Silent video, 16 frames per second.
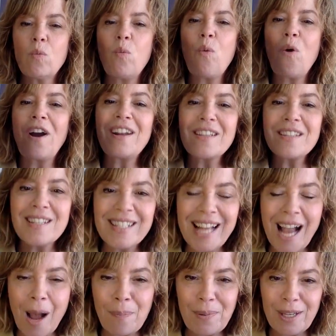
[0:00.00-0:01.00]
what is
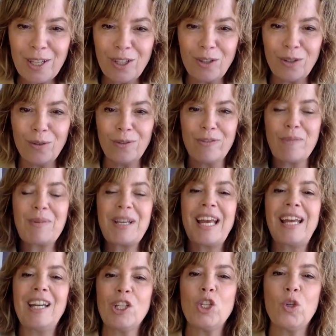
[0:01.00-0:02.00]
stopping you from
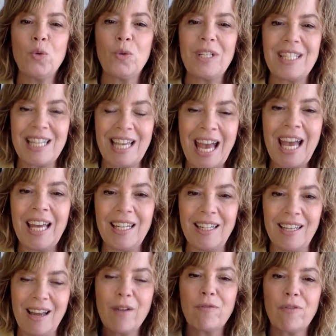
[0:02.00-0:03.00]
getting to a
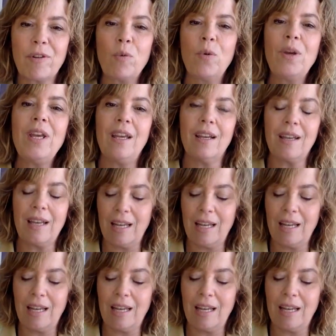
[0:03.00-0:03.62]
10 every week?